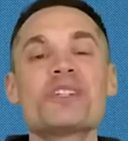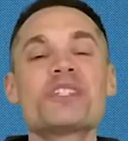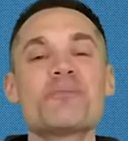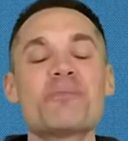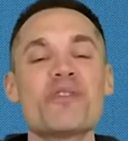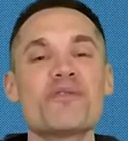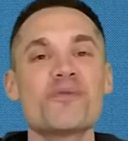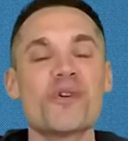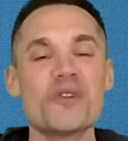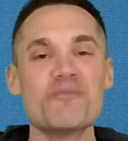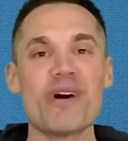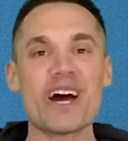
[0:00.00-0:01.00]
What's up
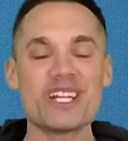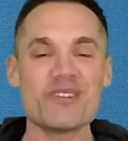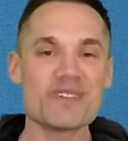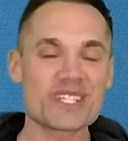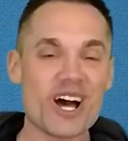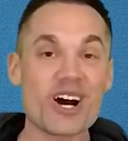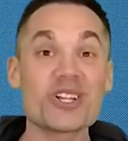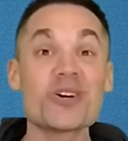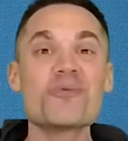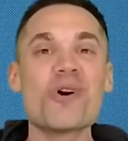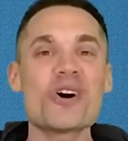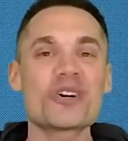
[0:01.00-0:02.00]
everyone, my name is
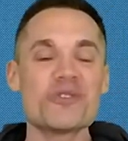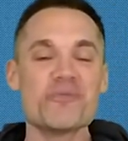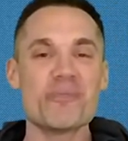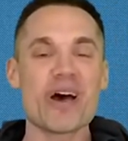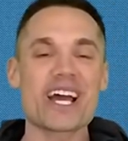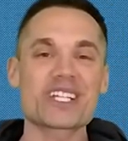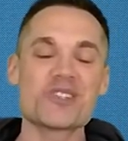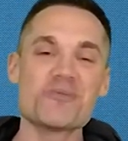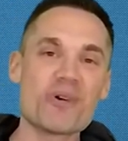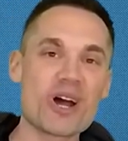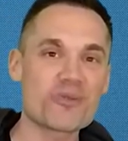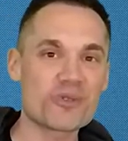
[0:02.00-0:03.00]
Ale, welcome back to
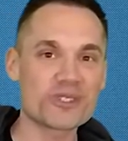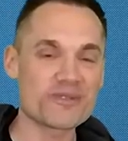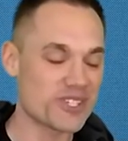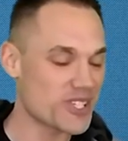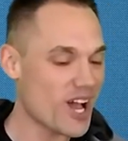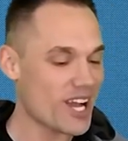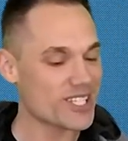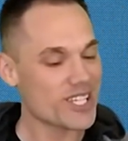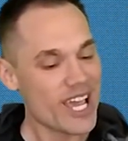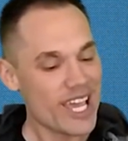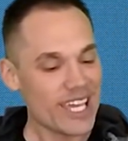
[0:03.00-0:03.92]
my world of stocks.